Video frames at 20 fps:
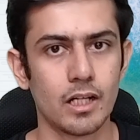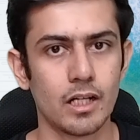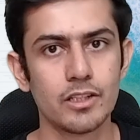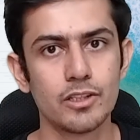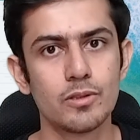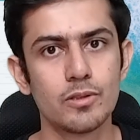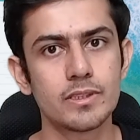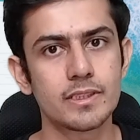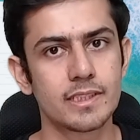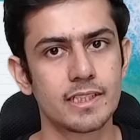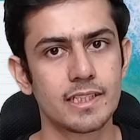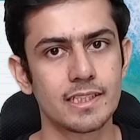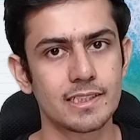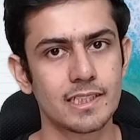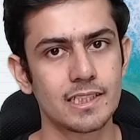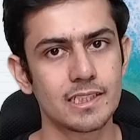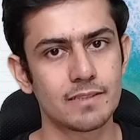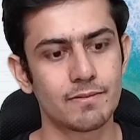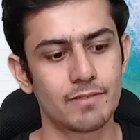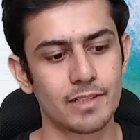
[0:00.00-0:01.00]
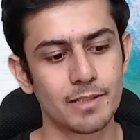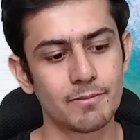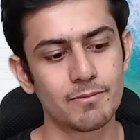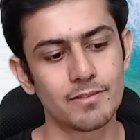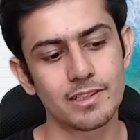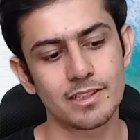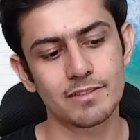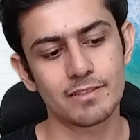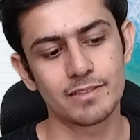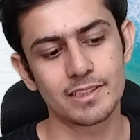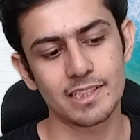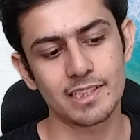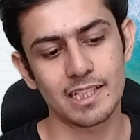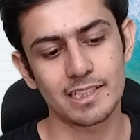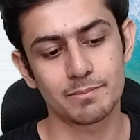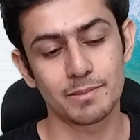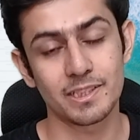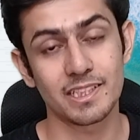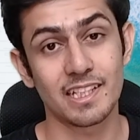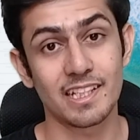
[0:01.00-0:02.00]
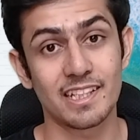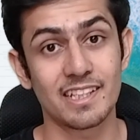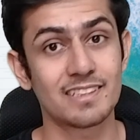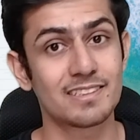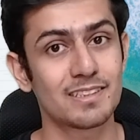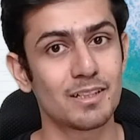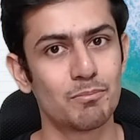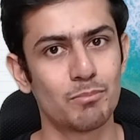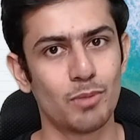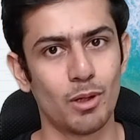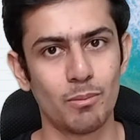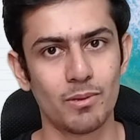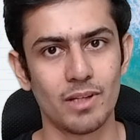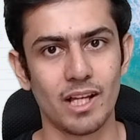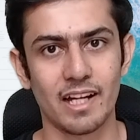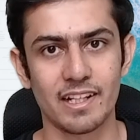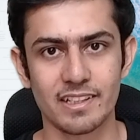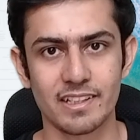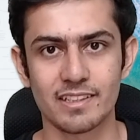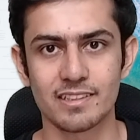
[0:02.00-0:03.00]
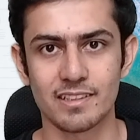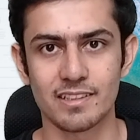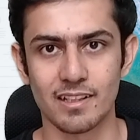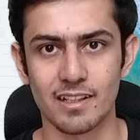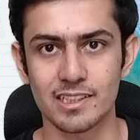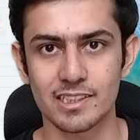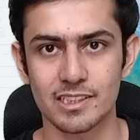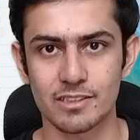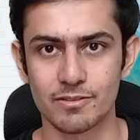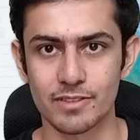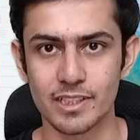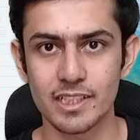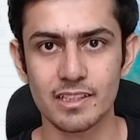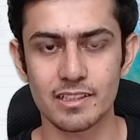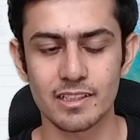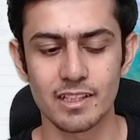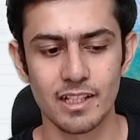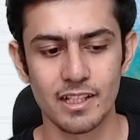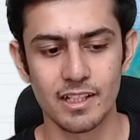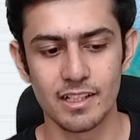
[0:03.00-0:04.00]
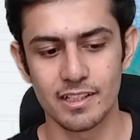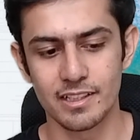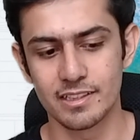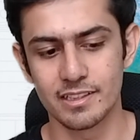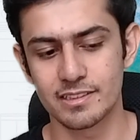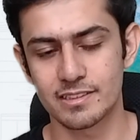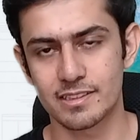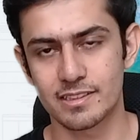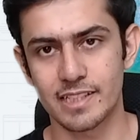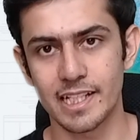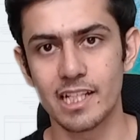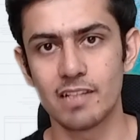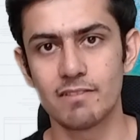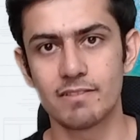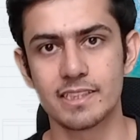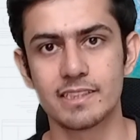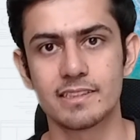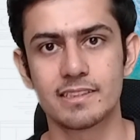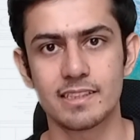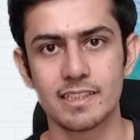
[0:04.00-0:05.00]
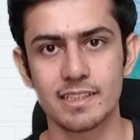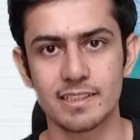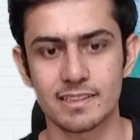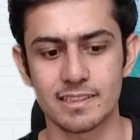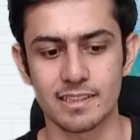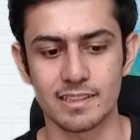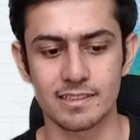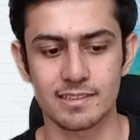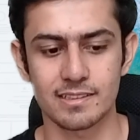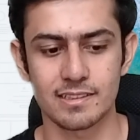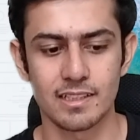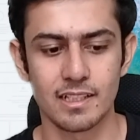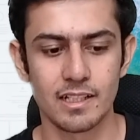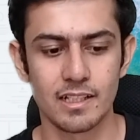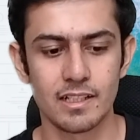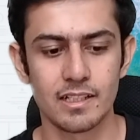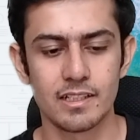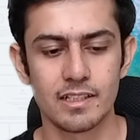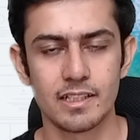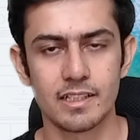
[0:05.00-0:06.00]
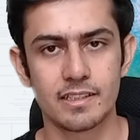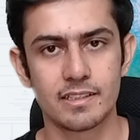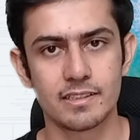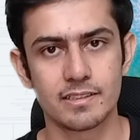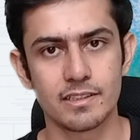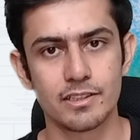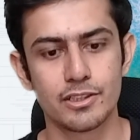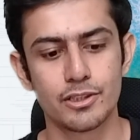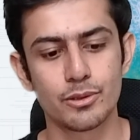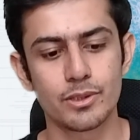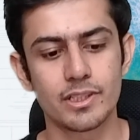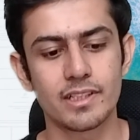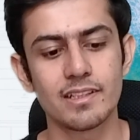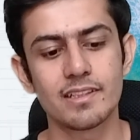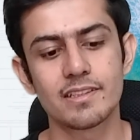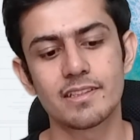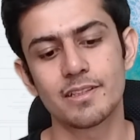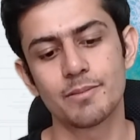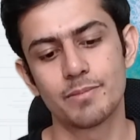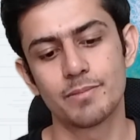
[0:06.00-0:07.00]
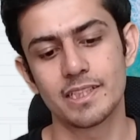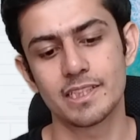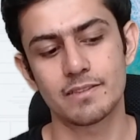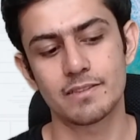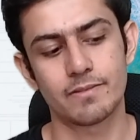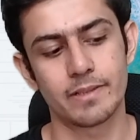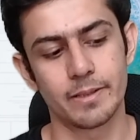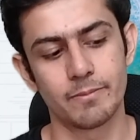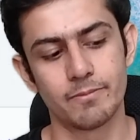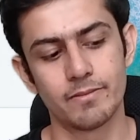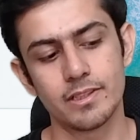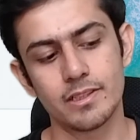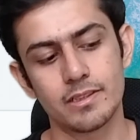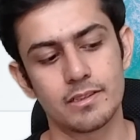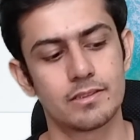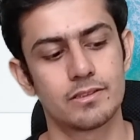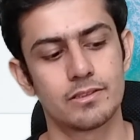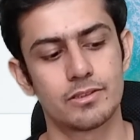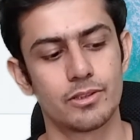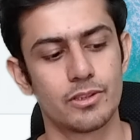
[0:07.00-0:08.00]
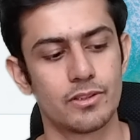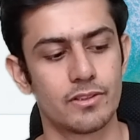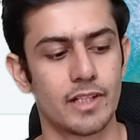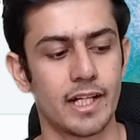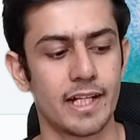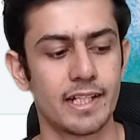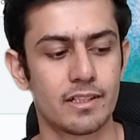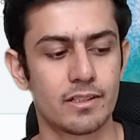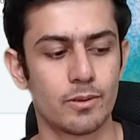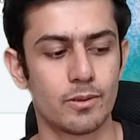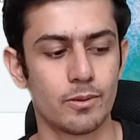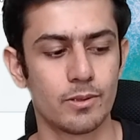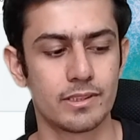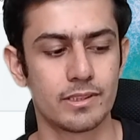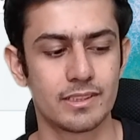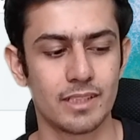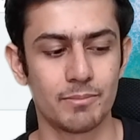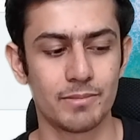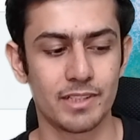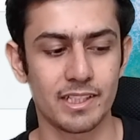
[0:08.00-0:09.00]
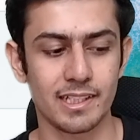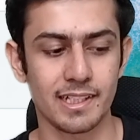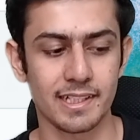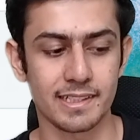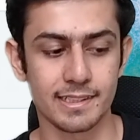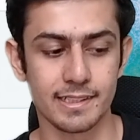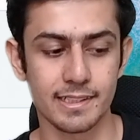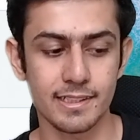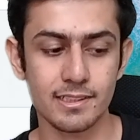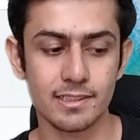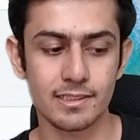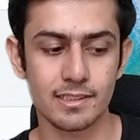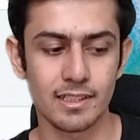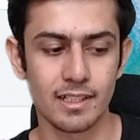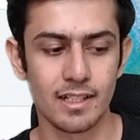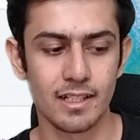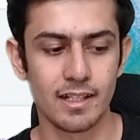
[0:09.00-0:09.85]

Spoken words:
A new CSS framework which has been gaining some popularity in the last week is Tailwind CSS. It is a utility-based framework, so you write code something like this,